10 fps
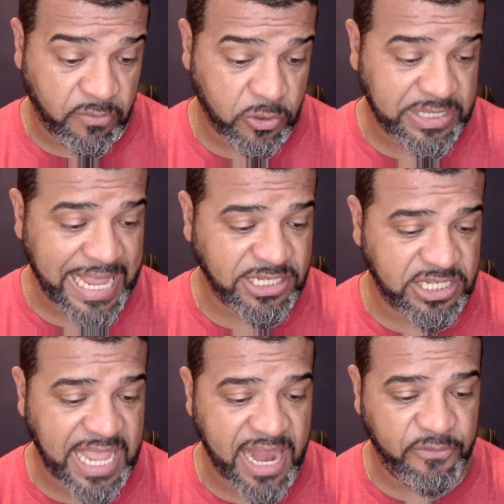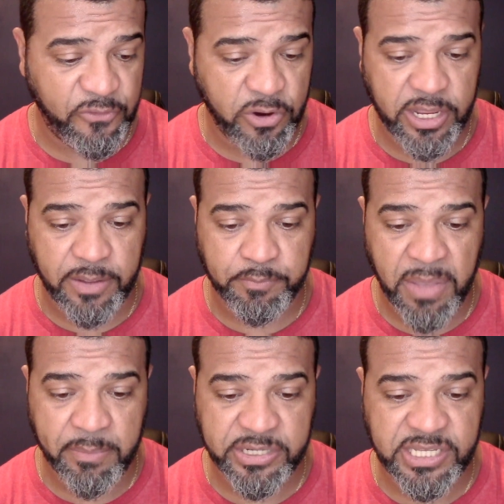Los Angeles, California,
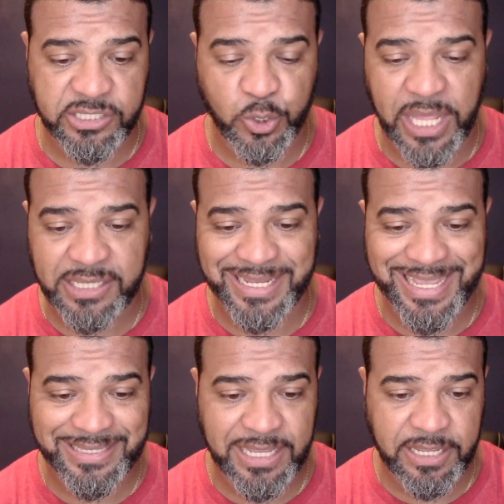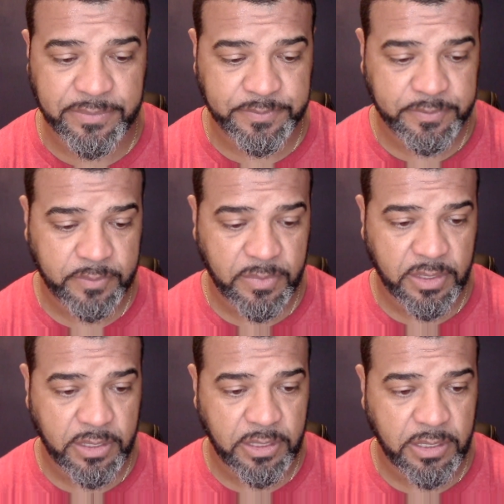member since 2018.
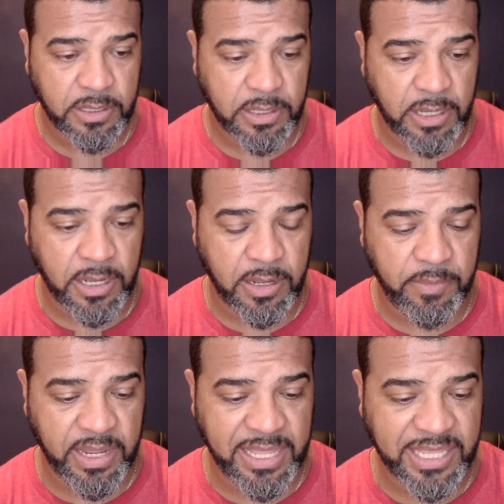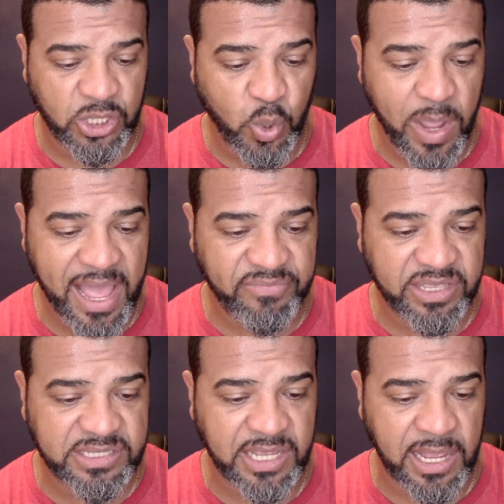And they do have
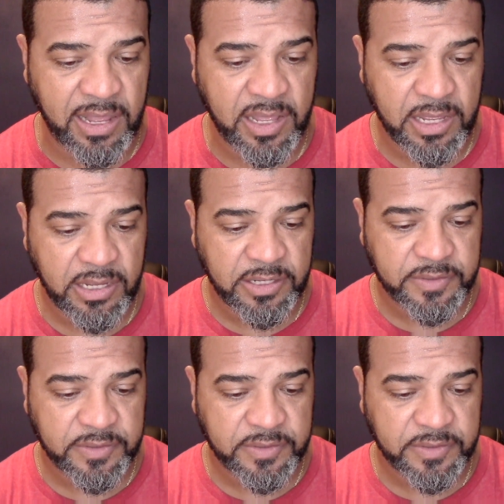this the